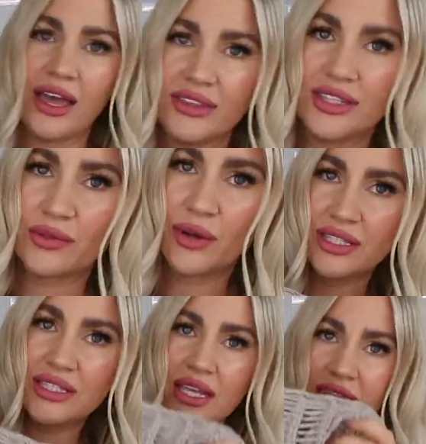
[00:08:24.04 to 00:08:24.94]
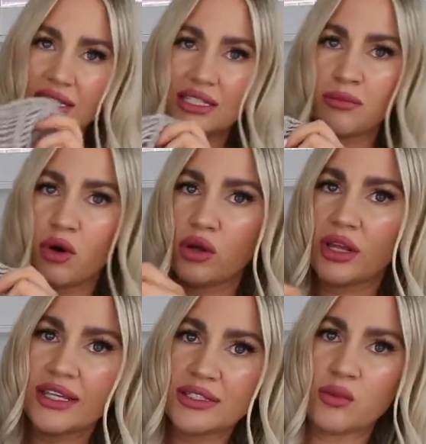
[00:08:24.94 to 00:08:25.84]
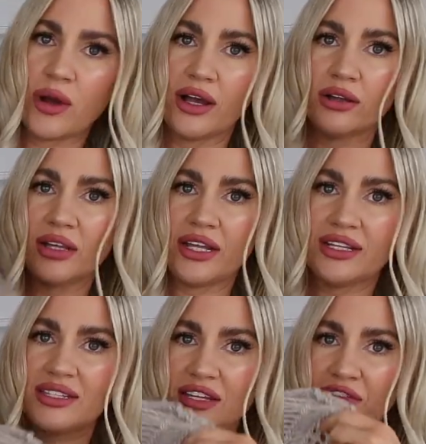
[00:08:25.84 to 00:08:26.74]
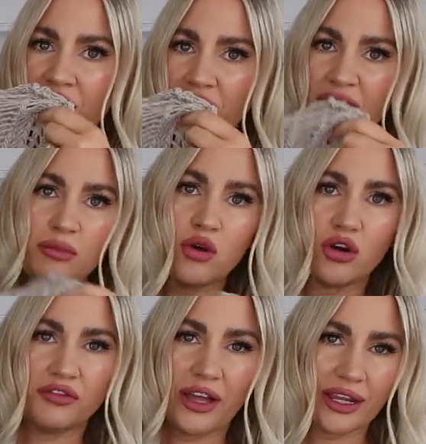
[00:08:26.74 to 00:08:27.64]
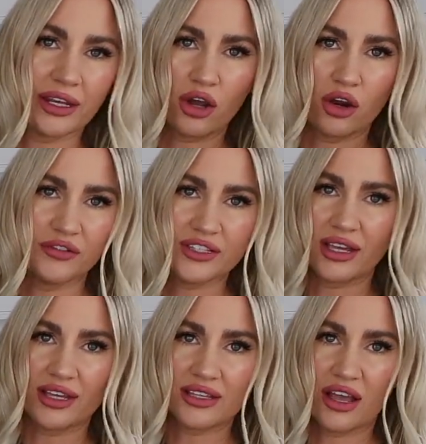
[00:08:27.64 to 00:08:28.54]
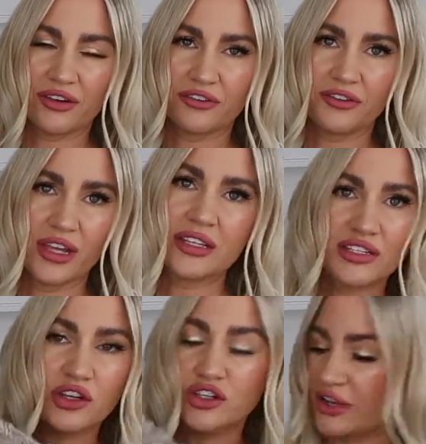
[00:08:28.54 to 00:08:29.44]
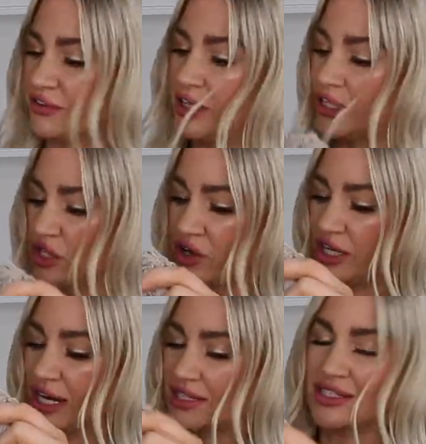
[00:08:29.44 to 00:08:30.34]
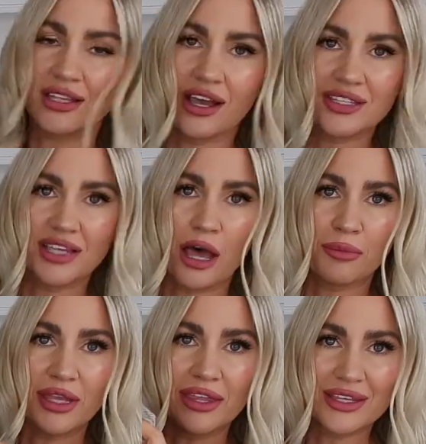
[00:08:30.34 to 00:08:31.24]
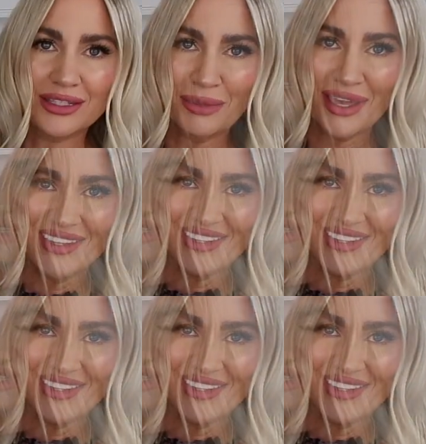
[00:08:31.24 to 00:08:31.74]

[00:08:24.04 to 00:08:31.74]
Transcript: And this one's in the small as well, and it's definitely more of like an oversized kind of fit, so you definitely don't need to size up in this piece.